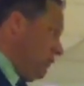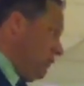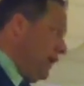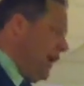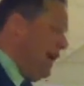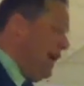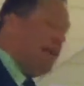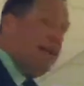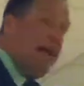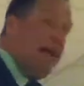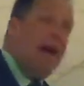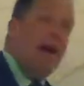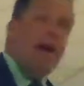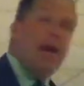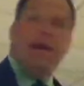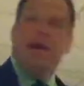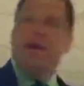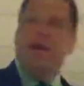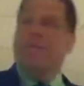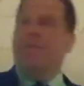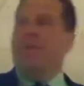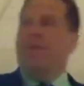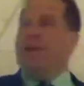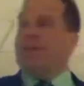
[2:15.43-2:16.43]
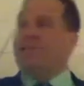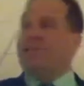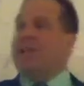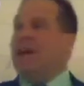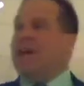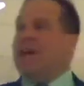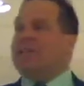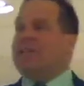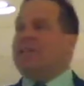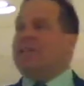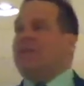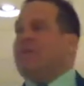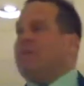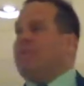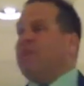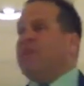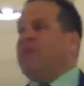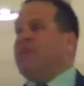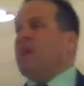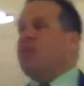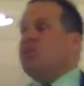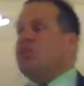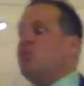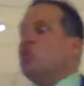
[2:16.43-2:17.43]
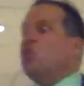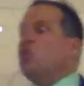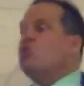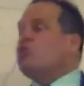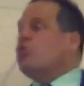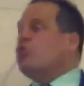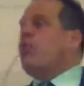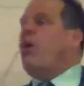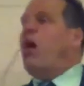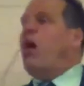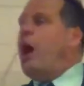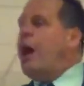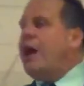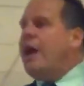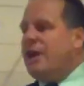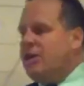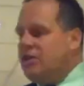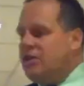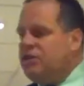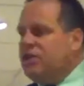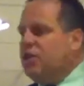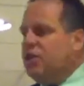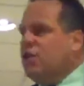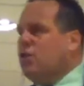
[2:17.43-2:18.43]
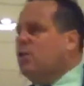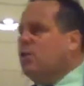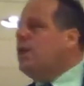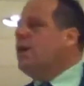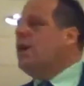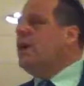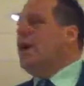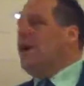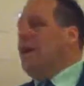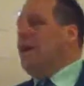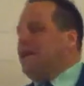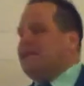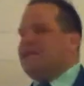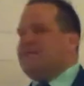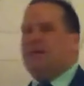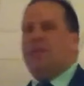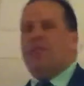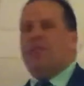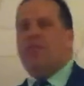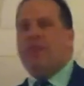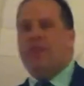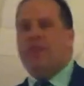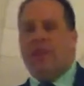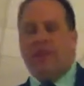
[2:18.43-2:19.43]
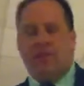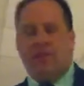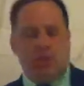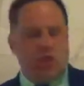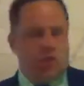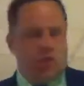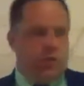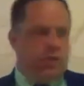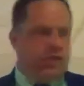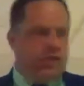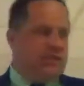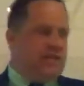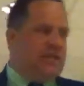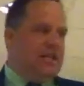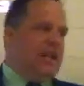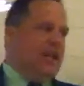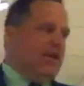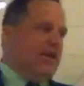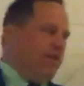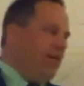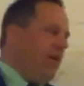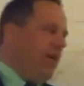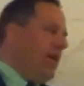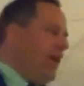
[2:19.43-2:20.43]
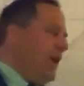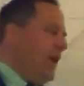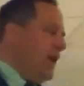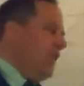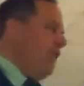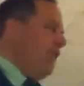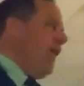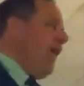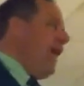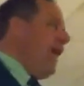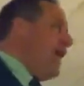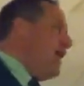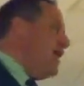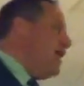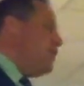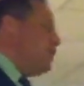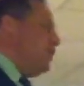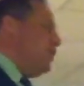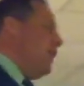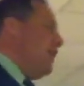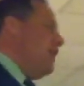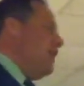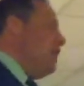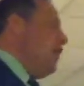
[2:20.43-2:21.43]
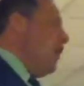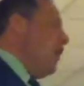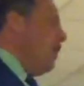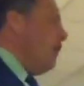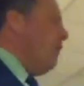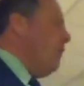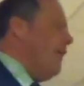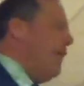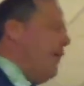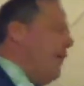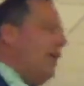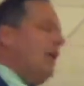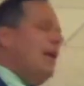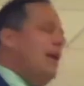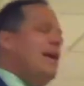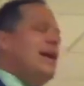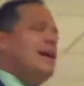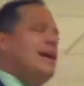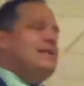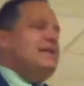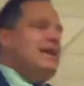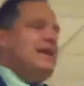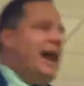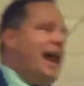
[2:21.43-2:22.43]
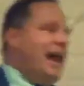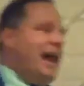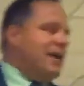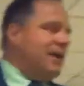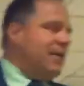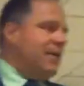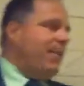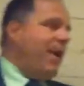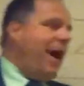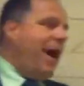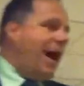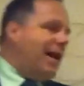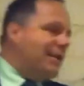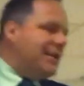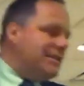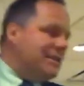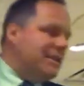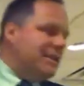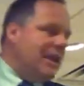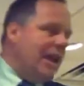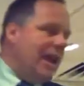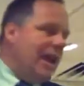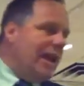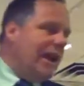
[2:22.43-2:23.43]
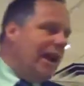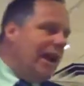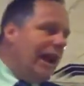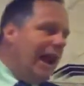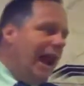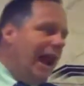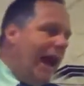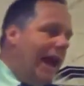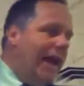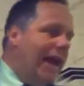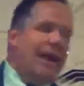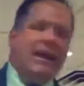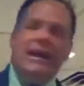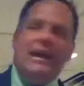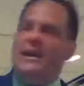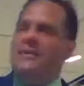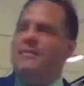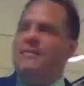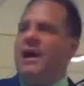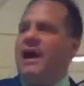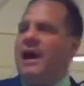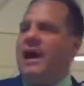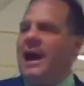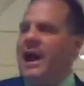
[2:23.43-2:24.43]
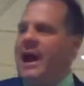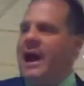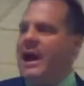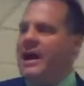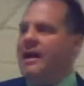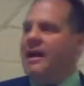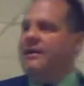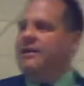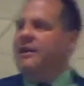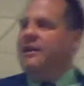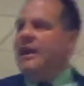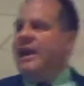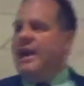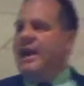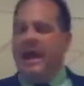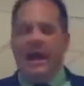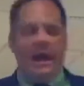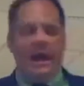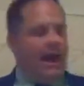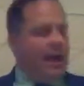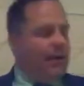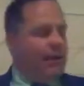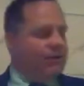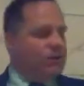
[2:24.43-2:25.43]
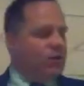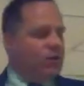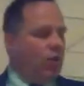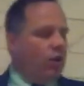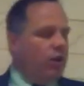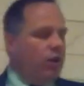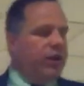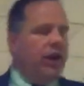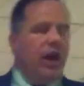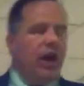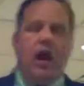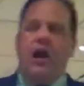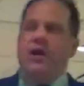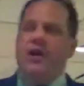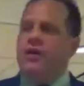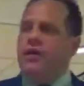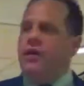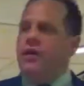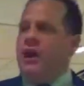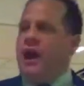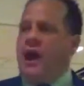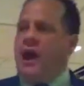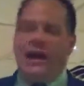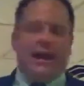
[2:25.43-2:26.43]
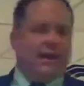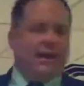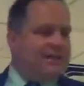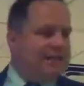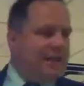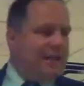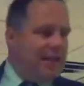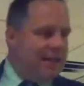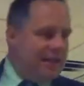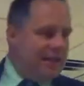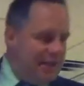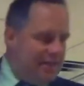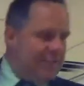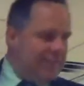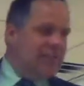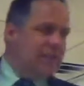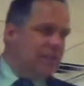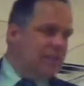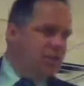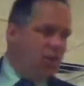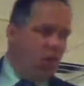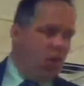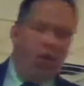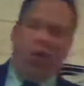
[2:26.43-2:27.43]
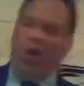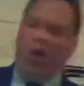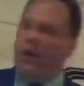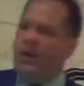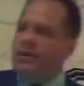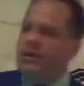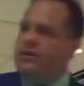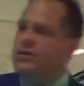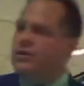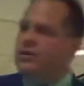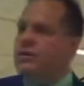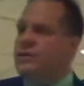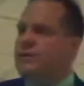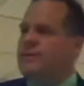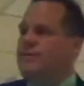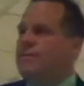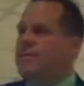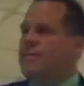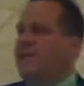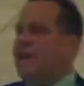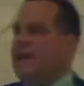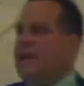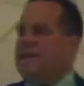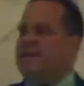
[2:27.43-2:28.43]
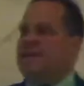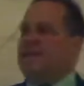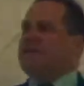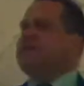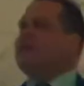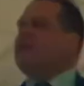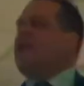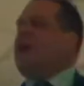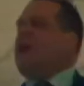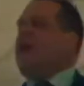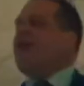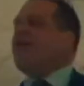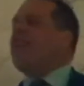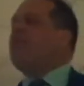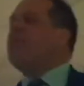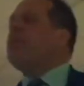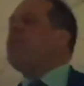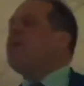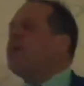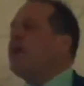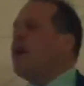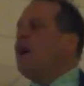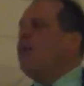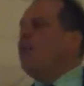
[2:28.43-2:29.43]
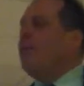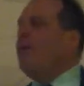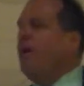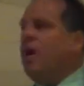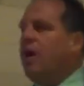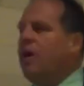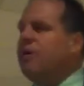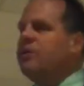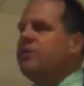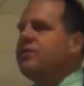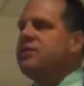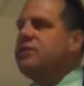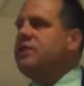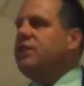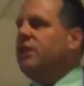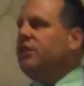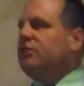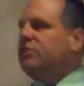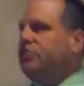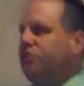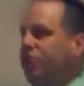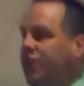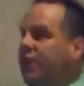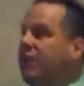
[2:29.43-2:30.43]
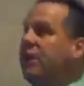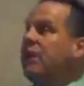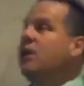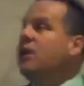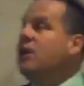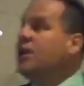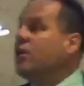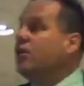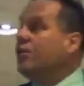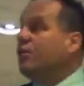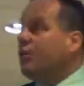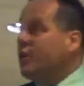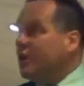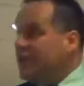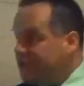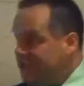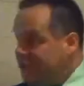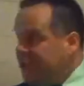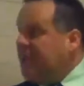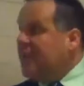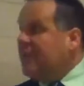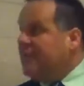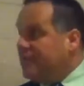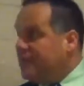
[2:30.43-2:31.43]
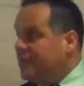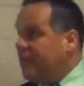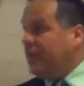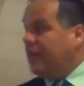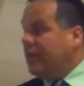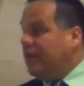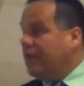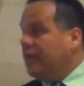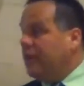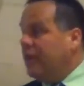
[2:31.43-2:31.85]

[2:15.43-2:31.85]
Get that? It's not something that you try and do. It's something that you receive. If I had a $20 bill to hand to Pat today and I had it in my hand and I was holding on to it, I could say, this is yours. It doesn't ever become hers until she receives it.